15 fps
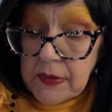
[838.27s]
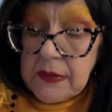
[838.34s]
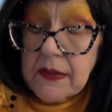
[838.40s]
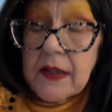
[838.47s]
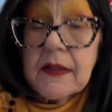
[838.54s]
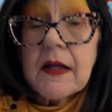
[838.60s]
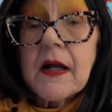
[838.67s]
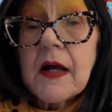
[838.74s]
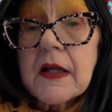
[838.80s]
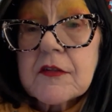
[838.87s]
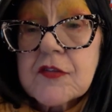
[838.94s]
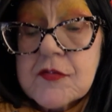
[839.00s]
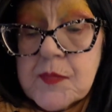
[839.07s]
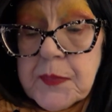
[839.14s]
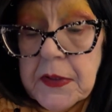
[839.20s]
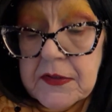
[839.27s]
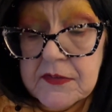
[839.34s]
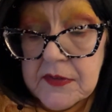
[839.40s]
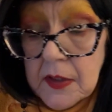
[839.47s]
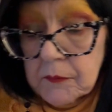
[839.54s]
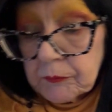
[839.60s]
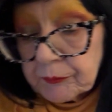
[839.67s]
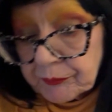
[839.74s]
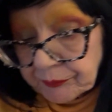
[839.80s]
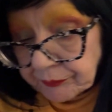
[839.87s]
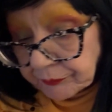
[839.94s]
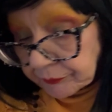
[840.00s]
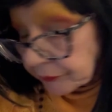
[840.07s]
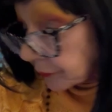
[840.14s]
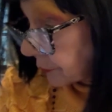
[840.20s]
like I just picked up
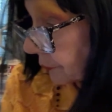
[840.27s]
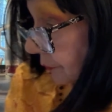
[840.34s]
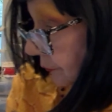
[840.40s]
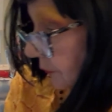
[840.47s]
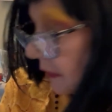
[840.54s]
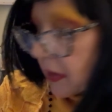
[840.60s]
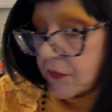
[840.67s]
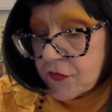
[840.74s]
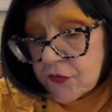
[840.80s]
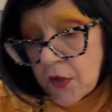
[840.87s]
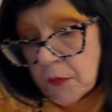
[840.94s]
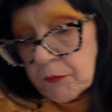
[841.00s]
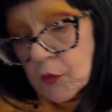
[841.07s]
some